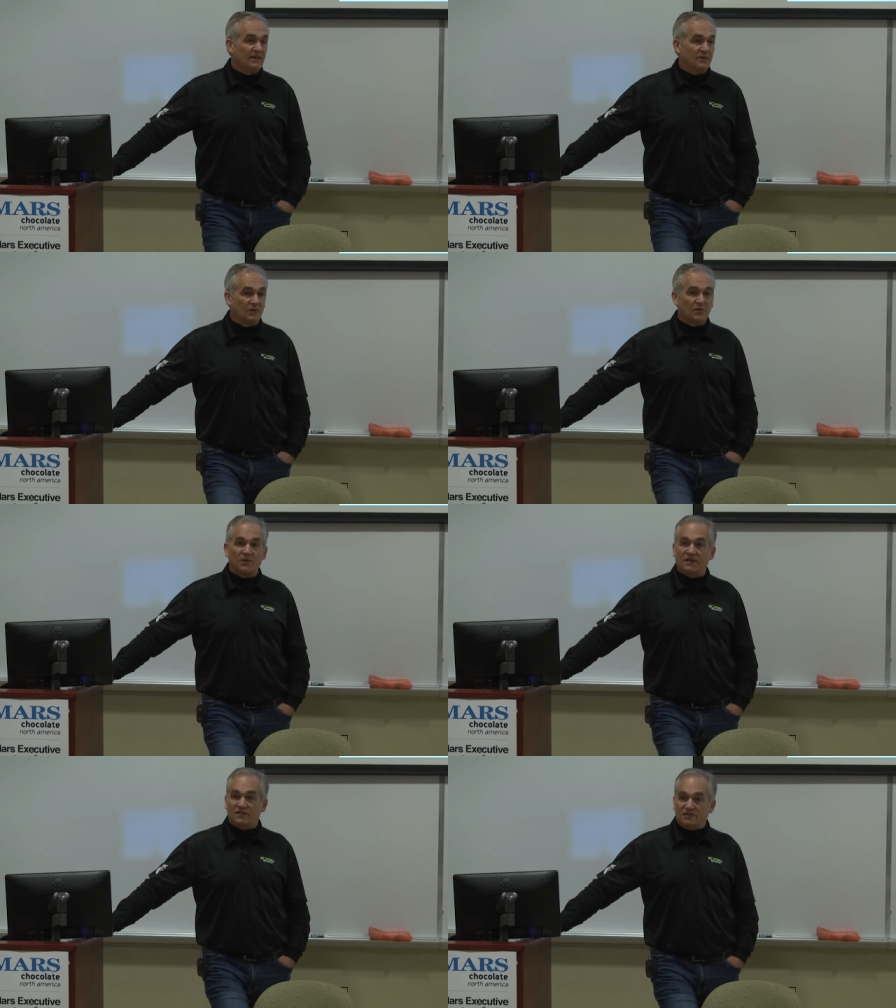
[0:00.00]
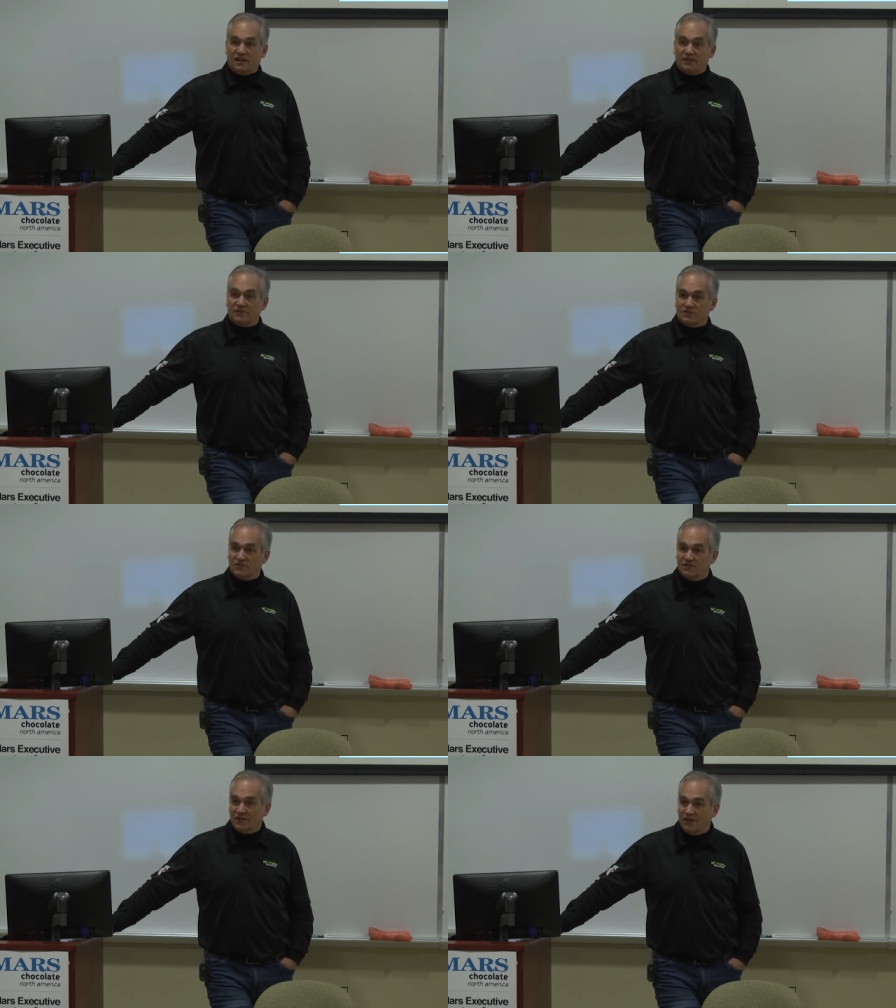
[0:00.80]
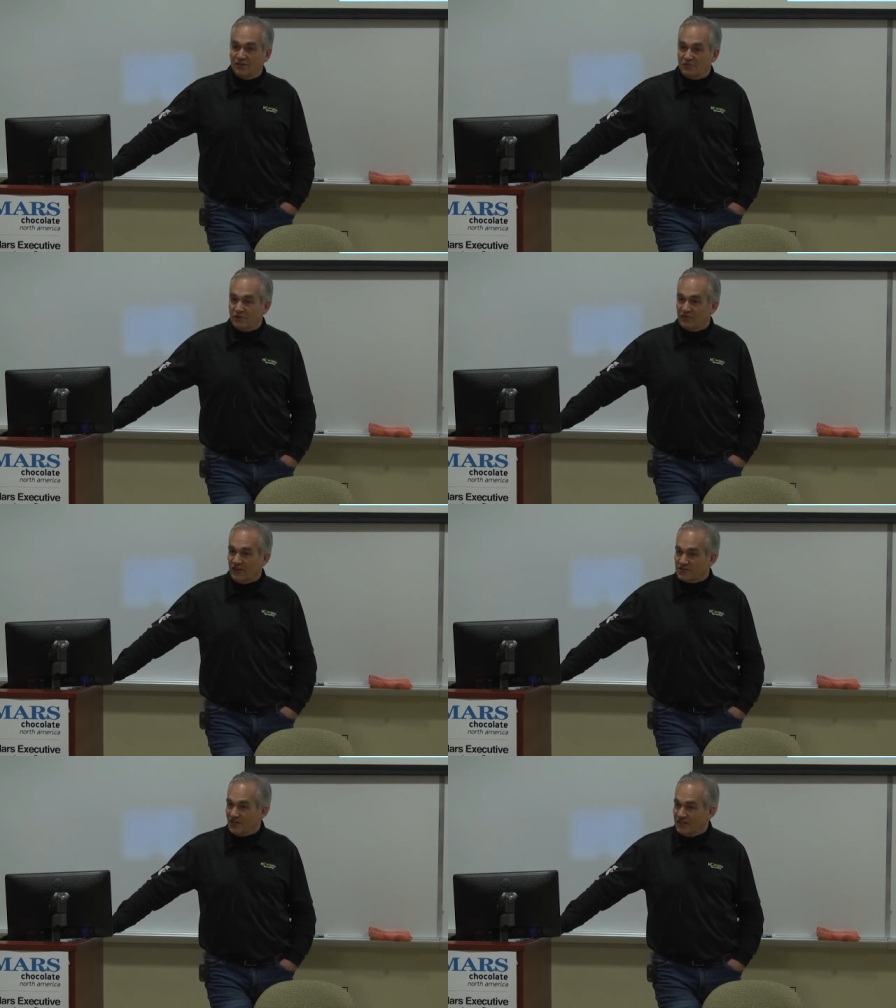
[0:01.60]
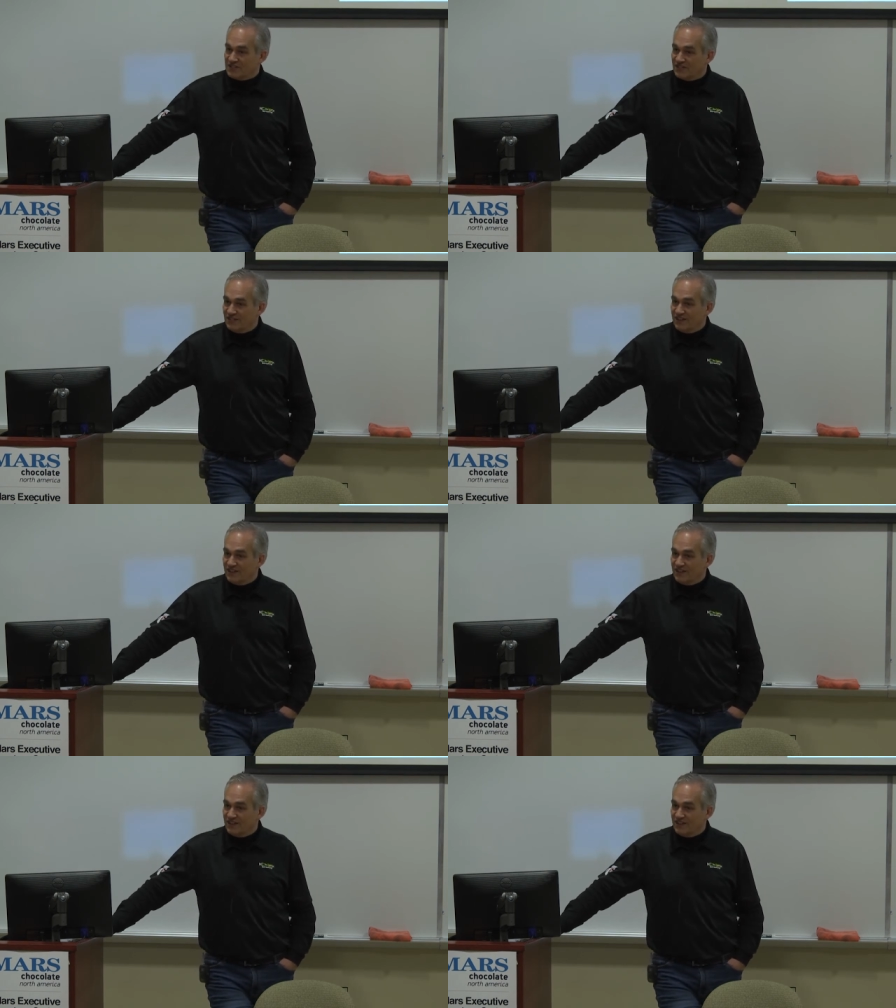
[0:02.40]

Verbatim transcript: they were $3,000 uh, for a franchise.